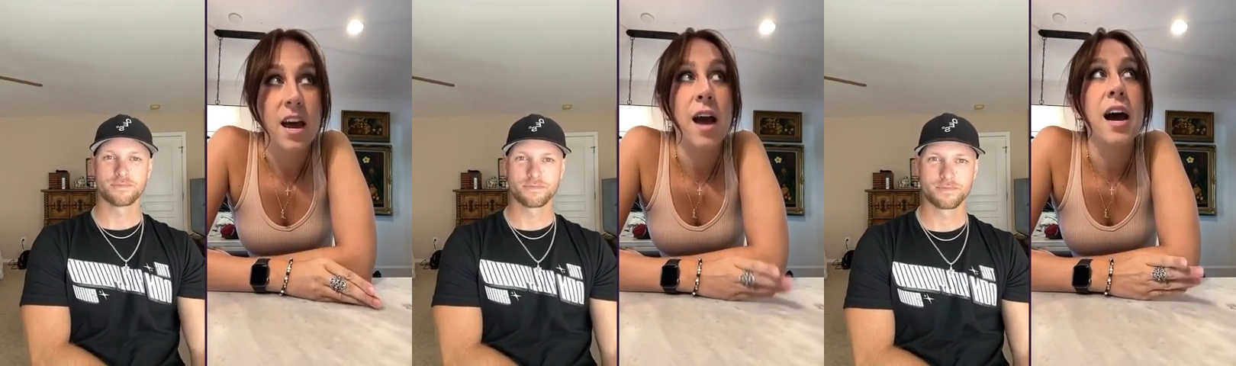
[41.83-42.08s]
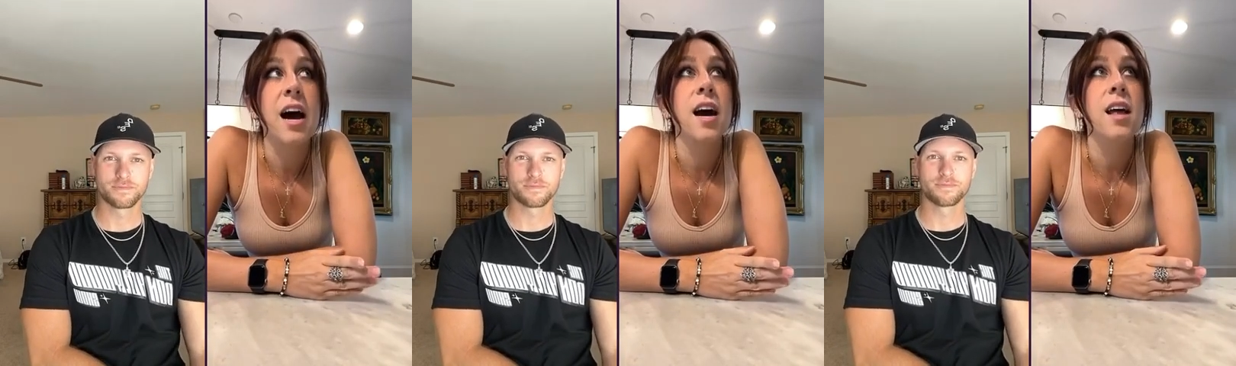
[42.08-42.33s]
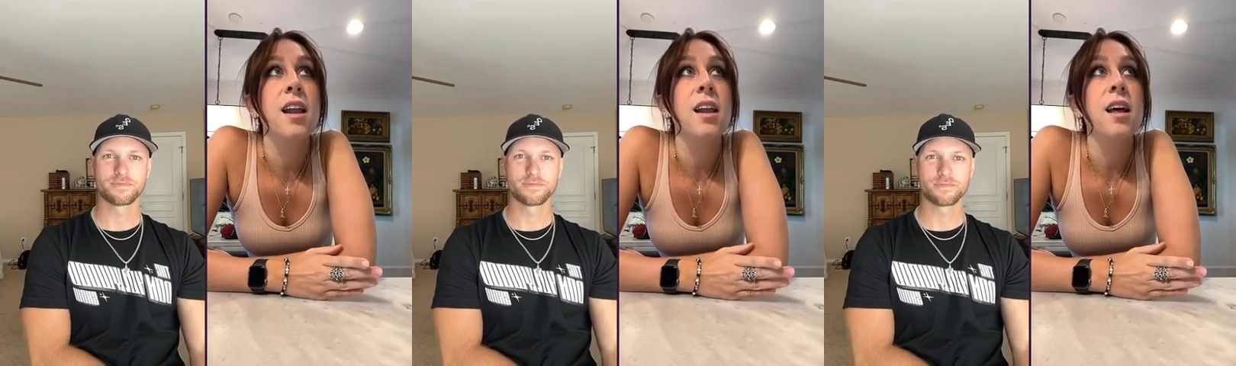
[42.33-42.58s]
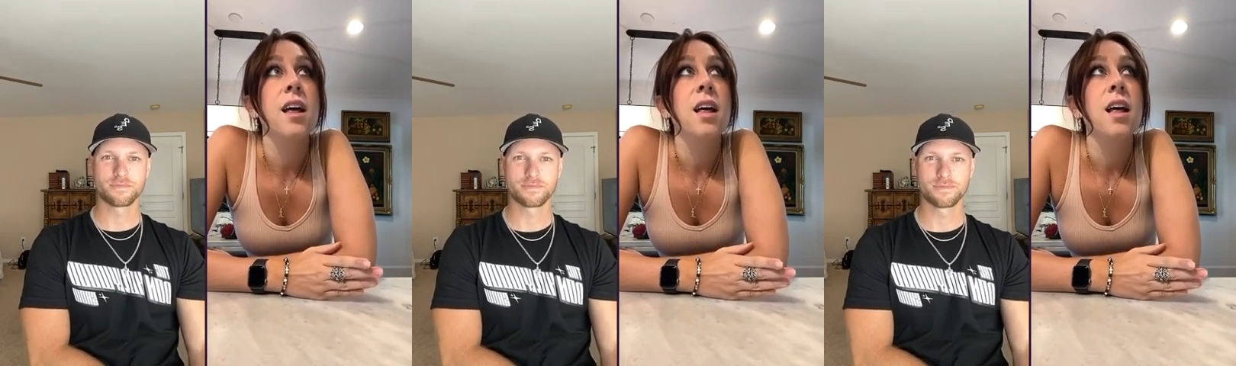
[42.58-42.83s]
Speaker 1: I got
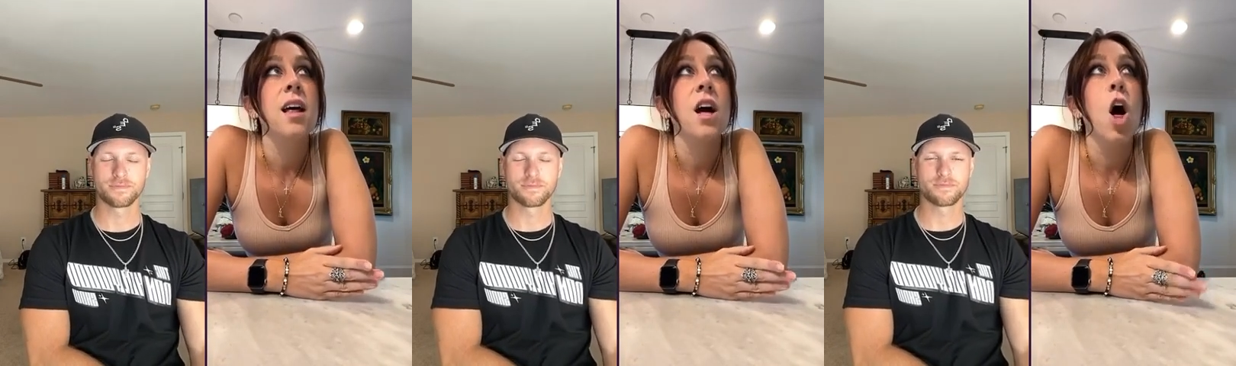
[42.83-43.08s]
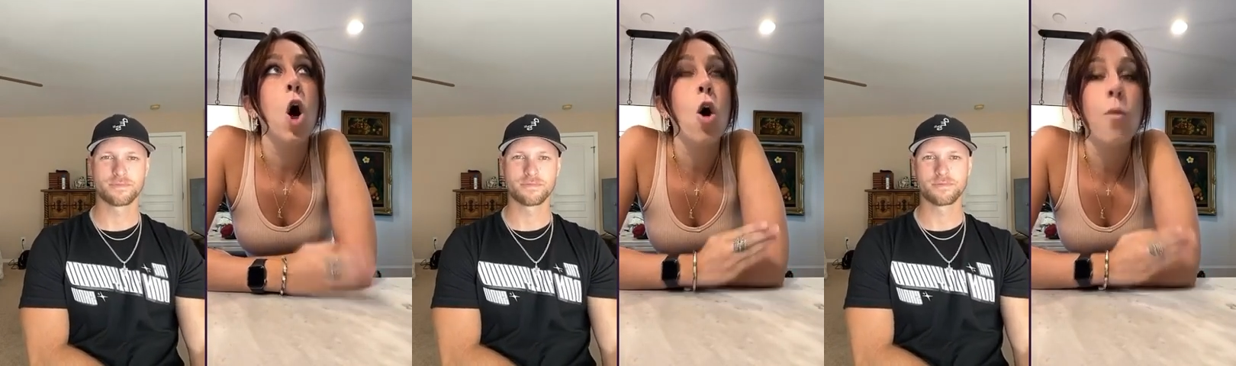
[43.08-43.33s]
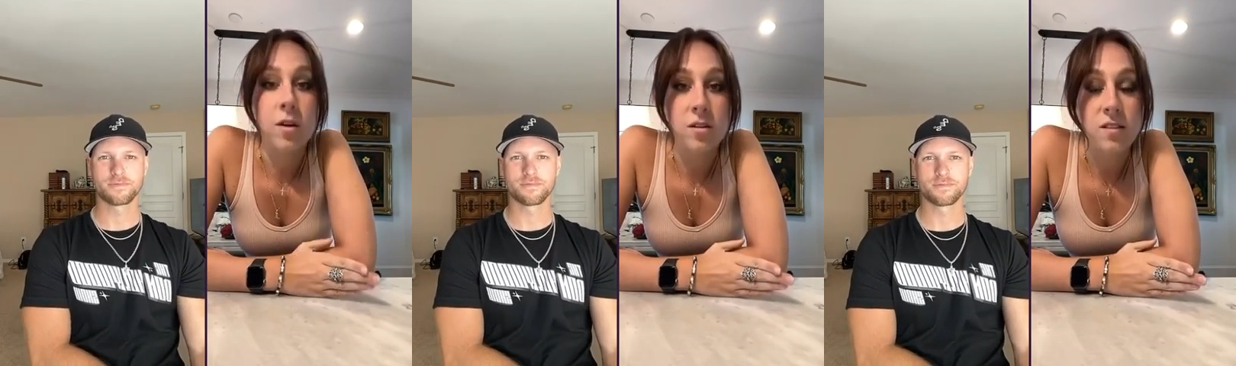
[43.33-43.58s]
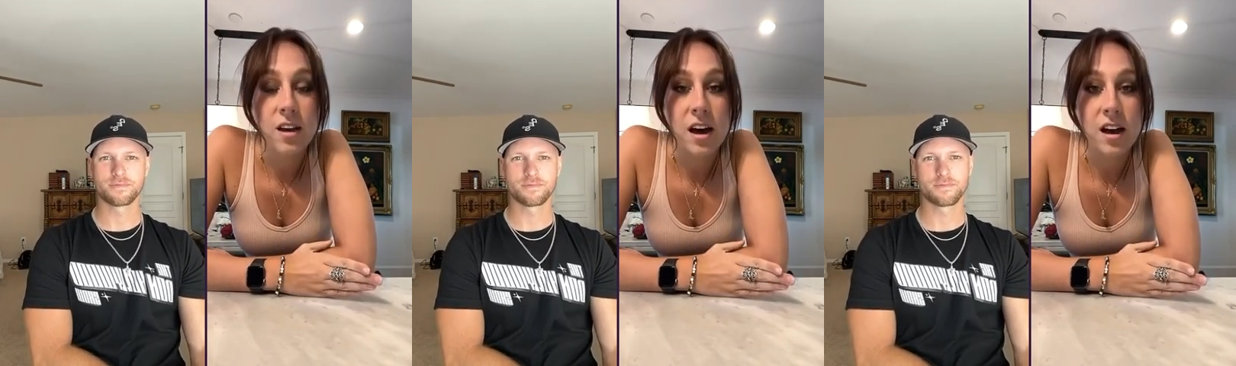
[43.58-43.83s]

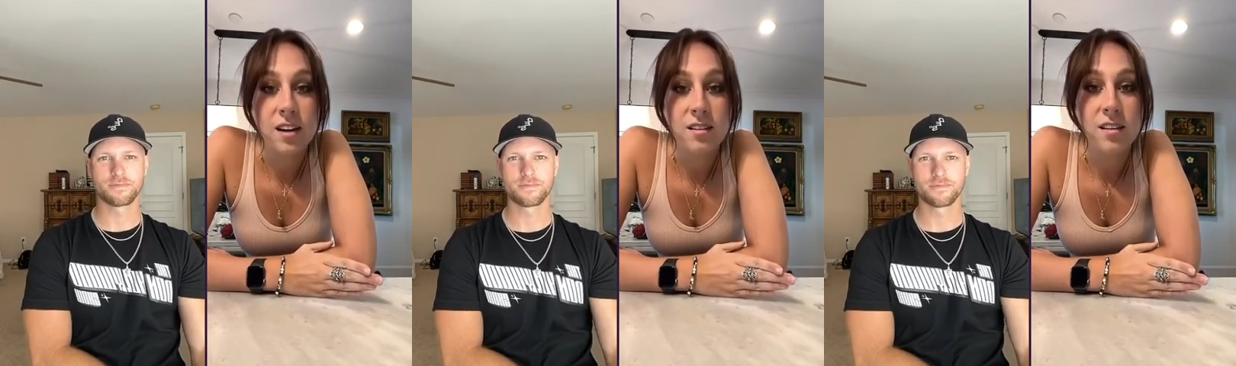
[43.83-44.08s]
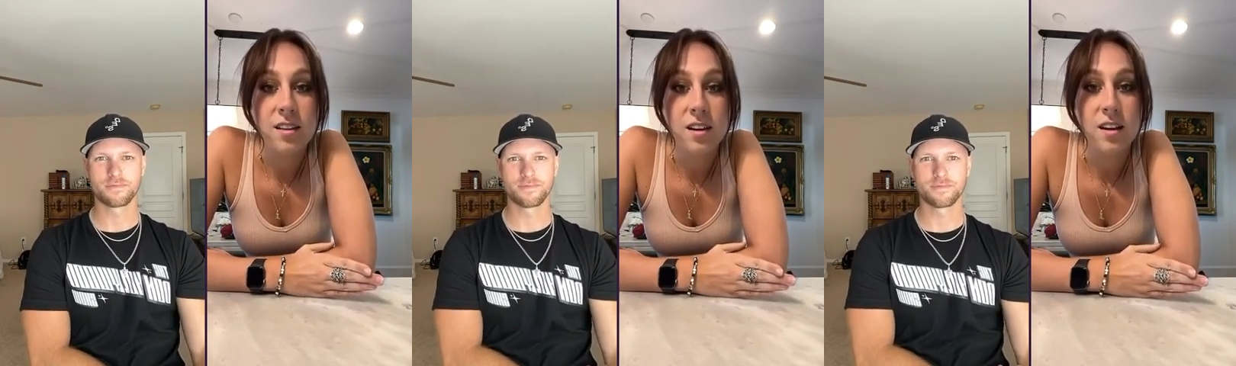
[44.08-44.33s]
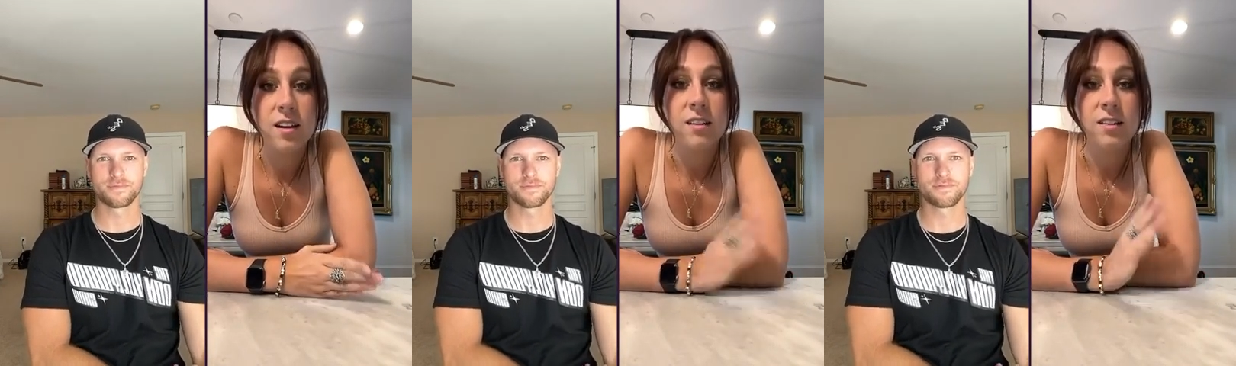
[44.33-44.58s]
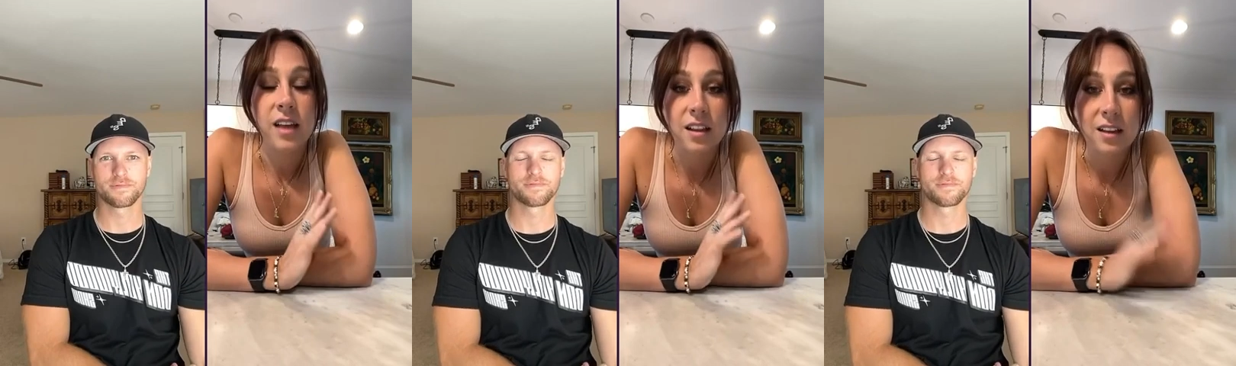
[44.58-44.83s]
almost got to the
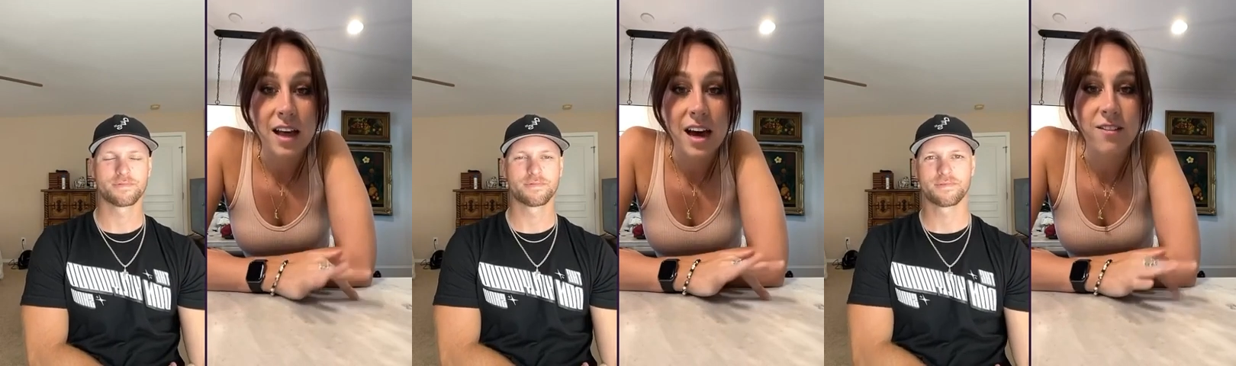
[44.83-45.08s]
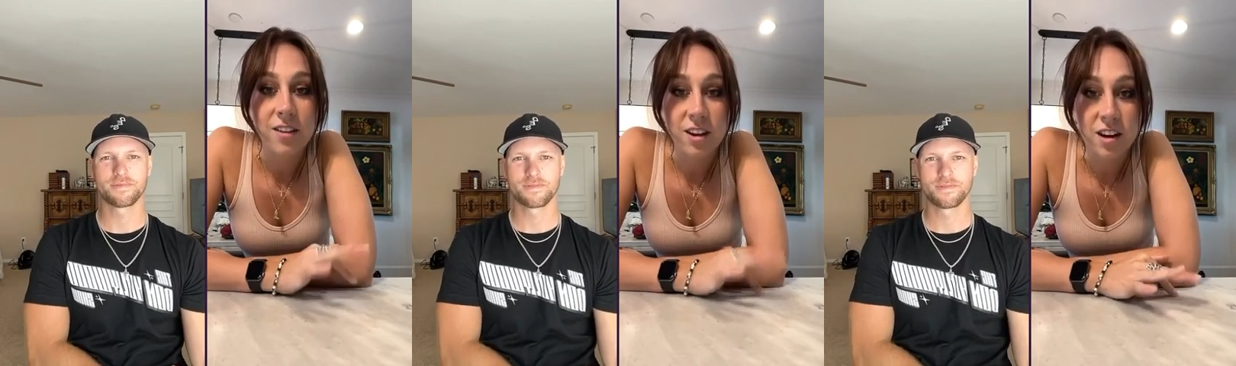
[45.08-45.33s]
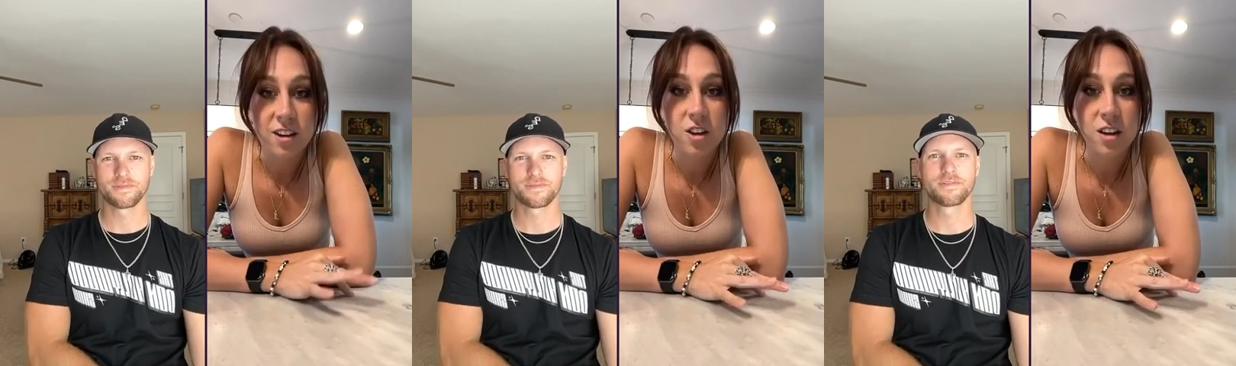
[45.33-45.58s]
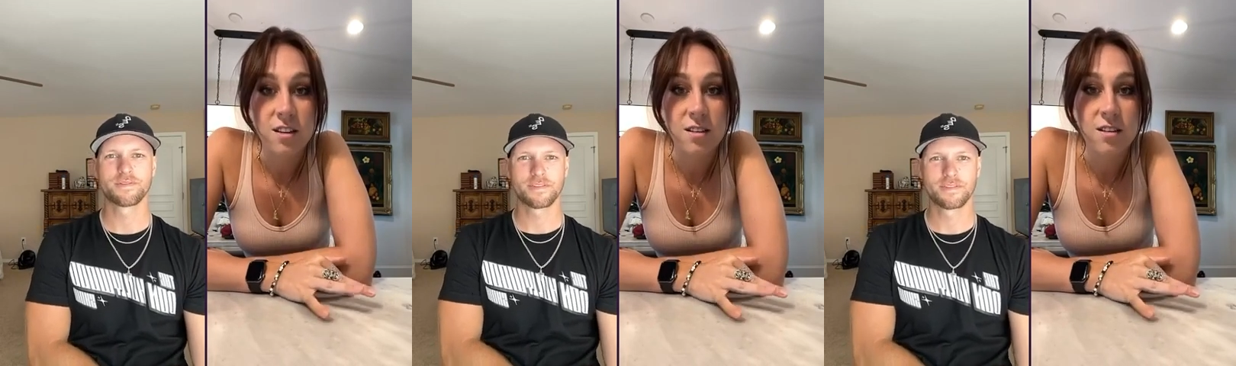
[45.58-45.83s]
like live
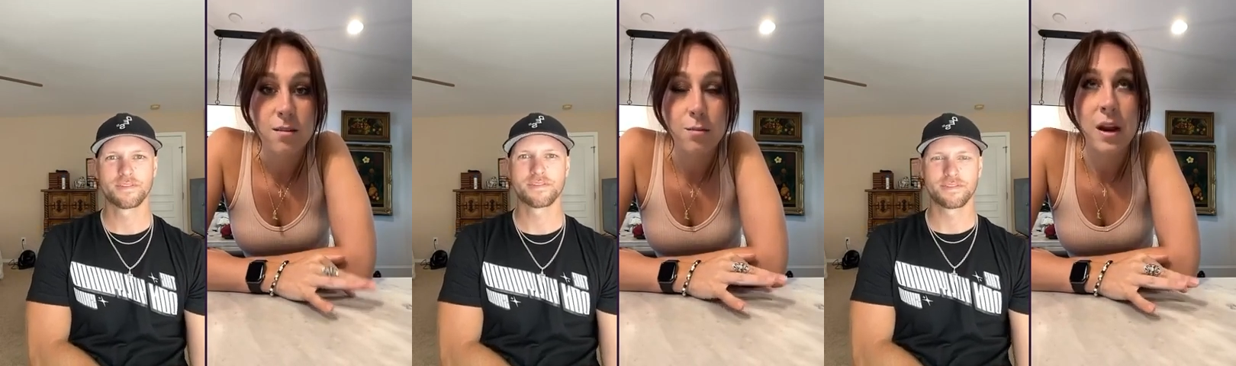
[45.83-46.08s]
auditions,